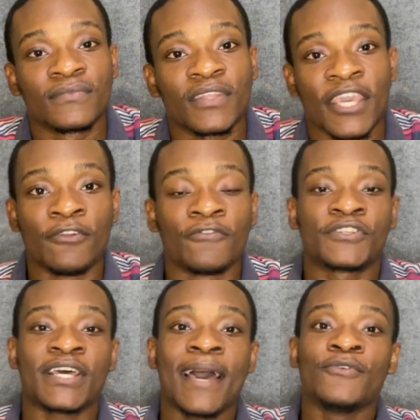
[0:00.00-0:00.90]
And over
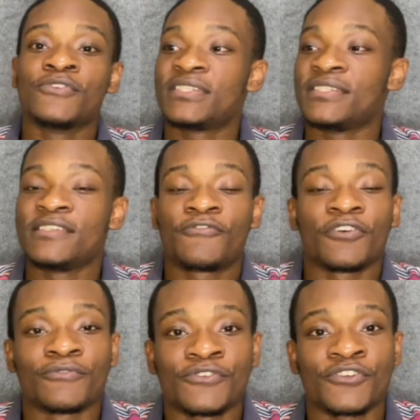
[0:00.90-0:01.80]
time, you'll see
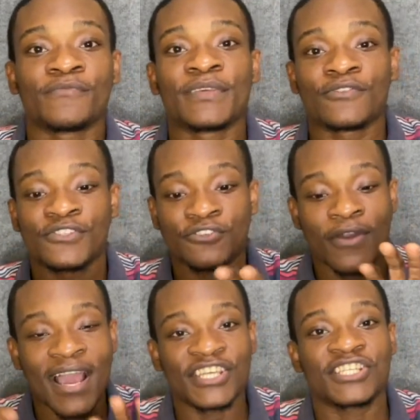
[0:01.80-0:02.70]
different results because your
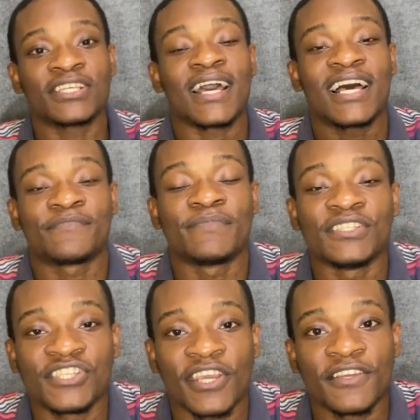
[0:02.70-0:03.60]
action has been
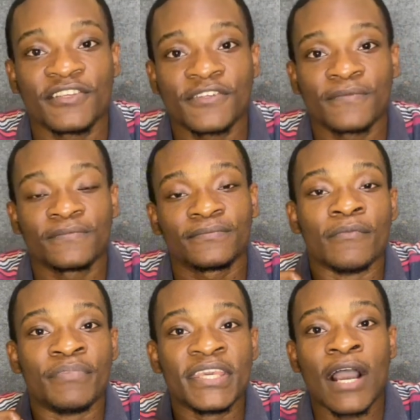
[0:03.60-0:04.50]
changed.
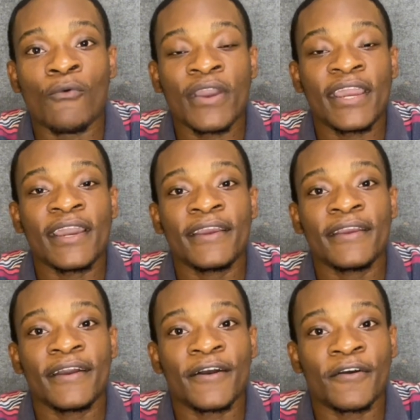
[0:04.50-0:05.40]
Be aware
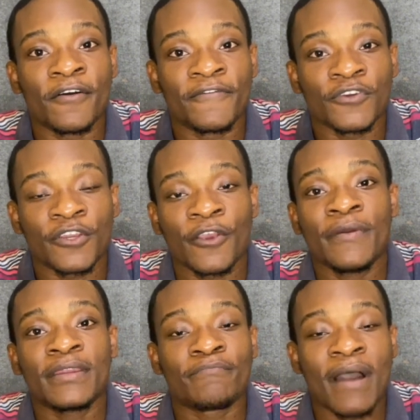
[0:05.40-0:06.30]
of your
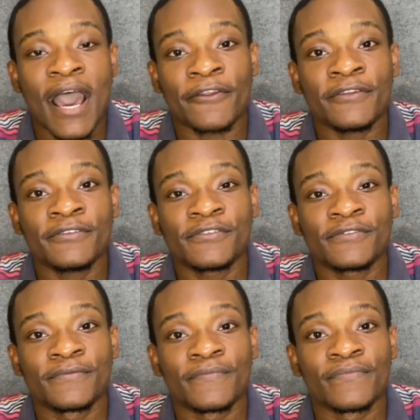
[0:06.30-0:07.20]
current patterns.
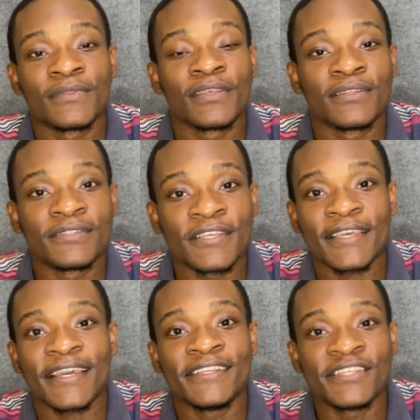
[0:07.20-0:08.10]

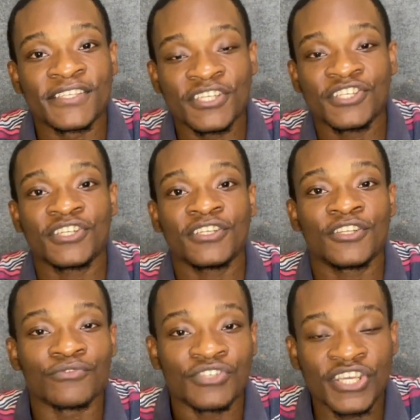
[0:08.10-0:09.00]
Take a decision
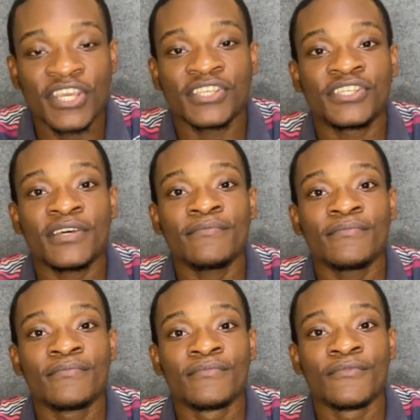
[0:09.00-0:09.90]
to change them,
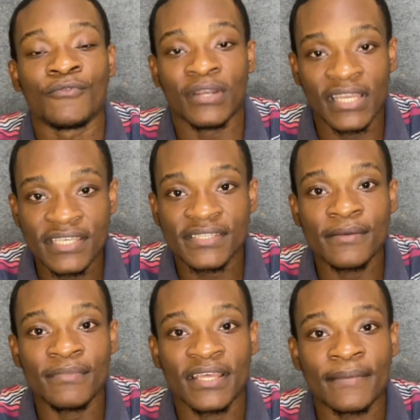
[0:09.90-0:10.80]
release them,
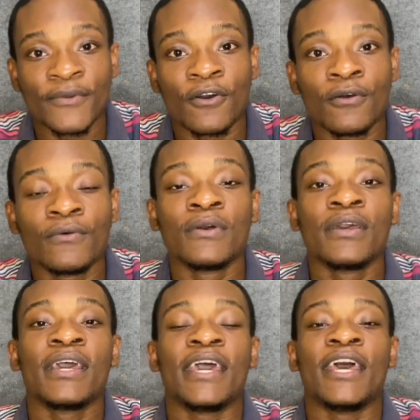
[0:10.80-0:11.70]
let them go,
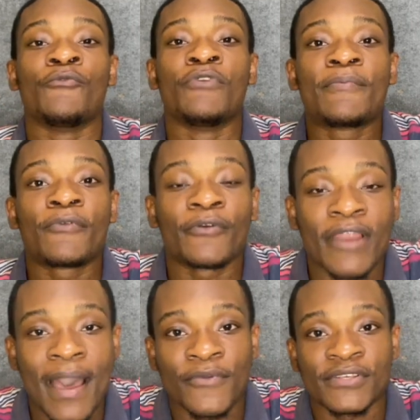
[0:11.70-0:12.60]
and
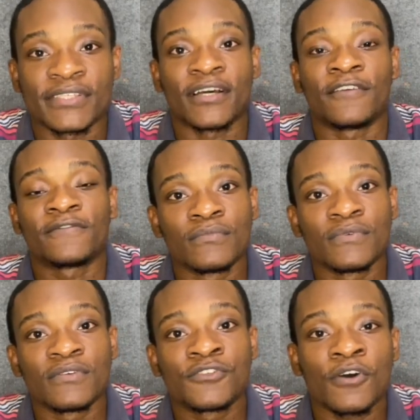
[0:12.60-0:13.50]
reprogram yourself.
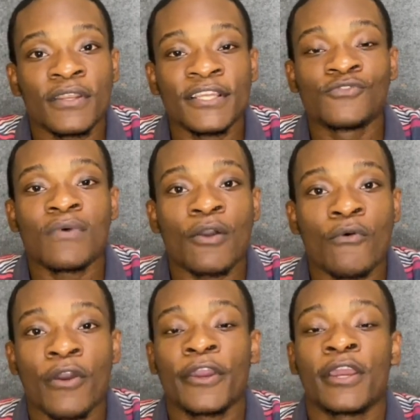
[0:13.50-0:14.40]
Starting to
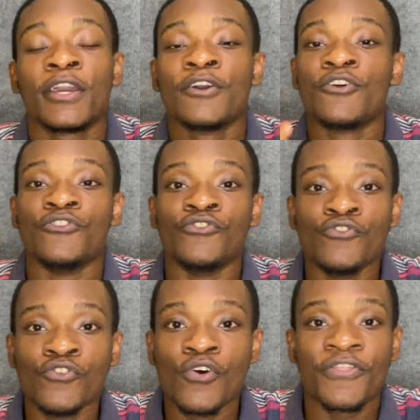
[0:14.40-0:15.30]
acquire
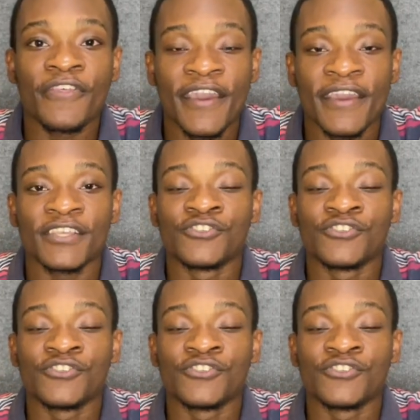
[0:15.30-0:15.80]
new things,